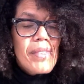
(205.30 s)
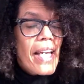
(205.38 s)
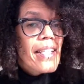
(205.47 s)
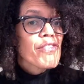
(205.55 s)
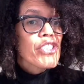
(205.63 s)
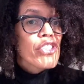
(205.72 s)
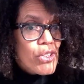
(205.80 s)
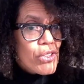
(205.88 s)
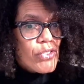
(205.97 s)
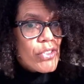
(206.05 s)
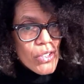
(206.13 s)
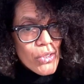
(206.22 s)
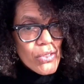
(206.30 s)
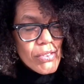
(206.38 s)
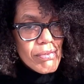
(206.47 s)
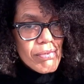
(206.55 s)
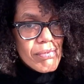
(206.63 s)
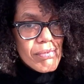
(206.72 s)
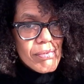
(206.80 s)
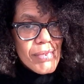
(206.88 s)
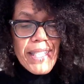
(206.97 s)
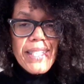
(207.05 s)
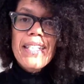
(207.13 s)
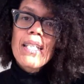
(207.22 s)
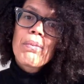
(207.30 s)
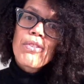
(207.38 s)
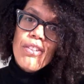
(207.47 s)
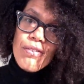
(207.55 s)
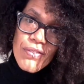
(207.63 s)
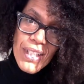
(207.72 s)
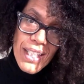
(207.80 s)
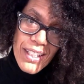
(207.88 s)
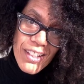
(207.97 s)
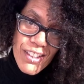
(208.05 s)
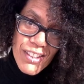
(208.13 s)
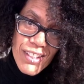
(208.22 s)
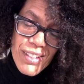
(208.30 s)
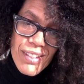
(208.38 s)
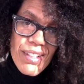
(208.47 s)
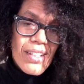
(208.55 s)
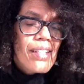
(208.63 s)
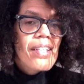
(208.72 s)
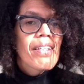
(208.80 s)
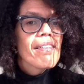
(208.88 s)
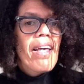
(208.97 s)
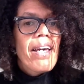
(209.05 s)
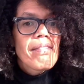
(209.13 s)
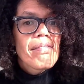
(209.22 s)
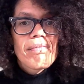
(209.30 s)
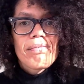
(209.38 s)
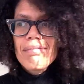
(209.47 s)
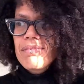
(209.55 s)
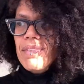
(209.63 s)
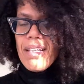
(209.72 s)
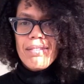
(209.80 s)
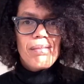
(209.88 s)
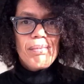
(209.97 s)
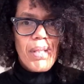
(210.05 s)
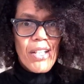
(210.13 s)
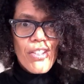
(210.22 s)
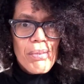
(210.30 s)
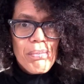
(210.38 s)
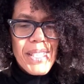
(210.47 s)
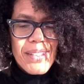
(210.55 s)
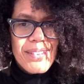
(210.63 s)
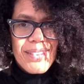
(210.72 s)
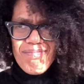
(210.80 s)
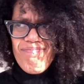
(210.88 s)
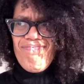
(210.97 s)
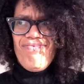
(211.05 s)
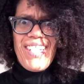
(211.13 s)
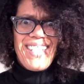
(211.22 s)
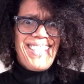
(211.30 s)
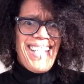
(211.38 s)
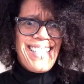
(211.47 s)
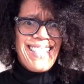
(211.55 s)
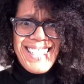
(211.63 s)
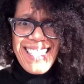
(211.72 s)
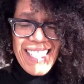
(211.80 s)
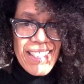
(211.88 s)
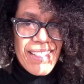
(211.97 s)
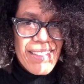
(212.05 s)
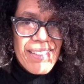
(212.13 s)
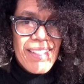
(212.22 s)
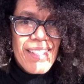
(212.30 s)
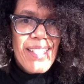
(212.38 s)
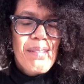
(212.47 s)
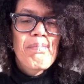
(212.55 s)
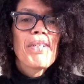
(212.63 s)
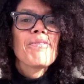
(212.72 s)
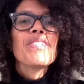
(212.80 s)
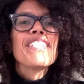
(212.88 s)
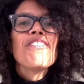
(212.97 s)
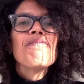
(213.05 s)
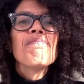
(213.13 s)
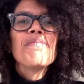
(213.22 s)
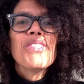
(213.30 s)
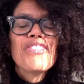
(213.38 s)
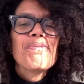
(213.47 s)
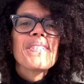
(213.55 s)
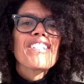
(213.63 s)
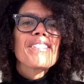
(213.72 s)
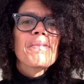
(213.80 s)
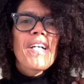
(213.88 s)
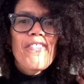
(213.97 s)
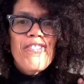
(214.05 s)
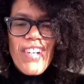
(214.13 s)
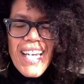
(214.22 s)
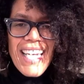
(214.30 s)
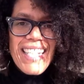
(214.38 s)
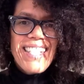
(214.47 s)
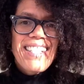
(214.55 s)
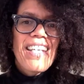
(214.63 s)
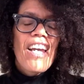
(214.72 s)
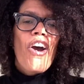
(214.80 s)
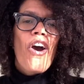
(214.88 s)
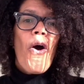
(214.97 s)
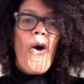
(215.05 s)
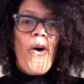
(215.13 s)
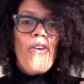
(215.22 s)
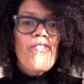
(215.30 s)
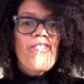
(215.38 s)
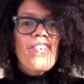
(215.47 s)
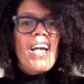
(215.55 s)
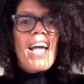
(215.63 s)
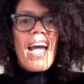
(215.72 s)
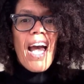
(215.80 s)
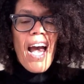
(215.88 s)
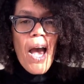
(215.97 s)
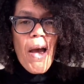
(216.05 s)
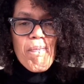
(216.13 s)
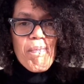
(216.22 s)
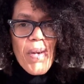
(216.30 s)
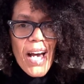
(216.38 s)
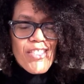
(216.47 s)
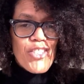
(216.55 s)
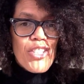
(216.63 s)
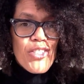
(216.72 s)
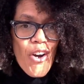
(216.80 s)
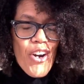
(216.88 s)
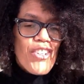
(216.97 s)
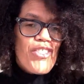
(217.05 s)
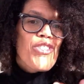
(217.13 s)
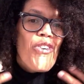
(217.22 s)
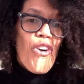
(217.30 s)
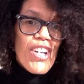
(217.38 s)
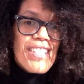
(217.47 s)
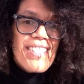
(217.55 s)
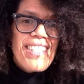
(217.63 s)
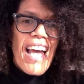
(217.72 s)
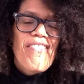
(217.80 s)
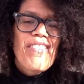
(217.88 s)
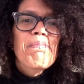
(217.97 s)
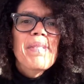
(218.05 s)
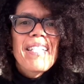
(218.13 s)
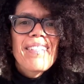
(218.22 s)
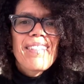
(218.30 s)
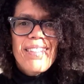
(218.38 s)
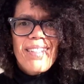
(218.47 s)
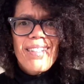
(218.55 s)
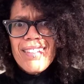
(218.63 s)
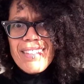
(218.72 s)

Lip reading: And if it's good for you and it keeps on feeling good, then yeah, by all means, fantastic. But we don't move because we're afraid of a choice having been,